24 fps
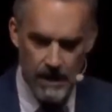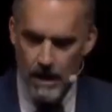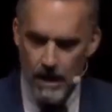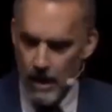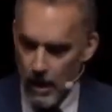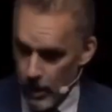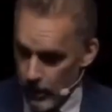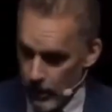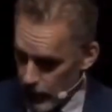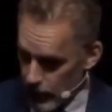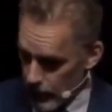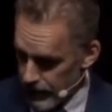
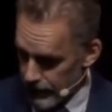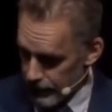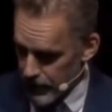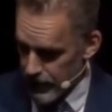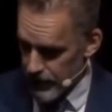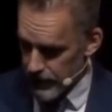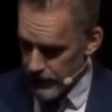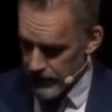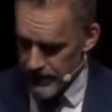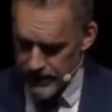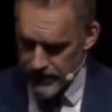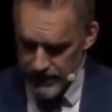although it
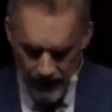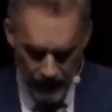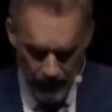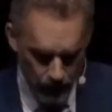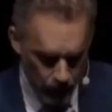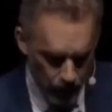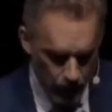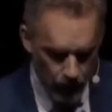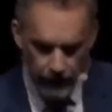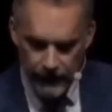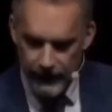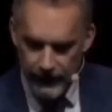produces
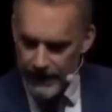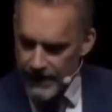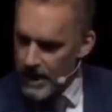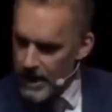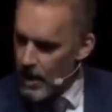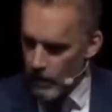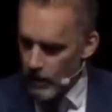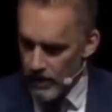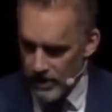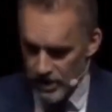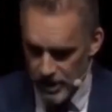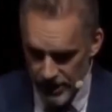inequality,
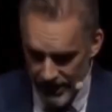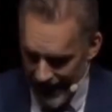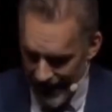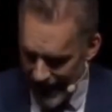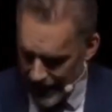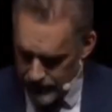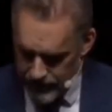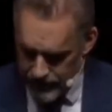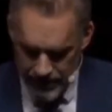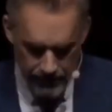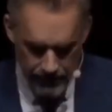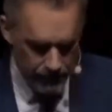which it
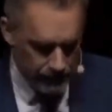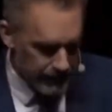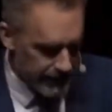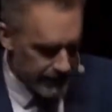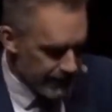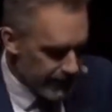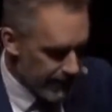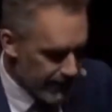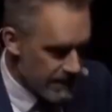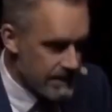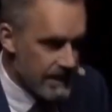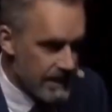absolutely
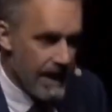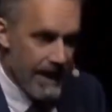does,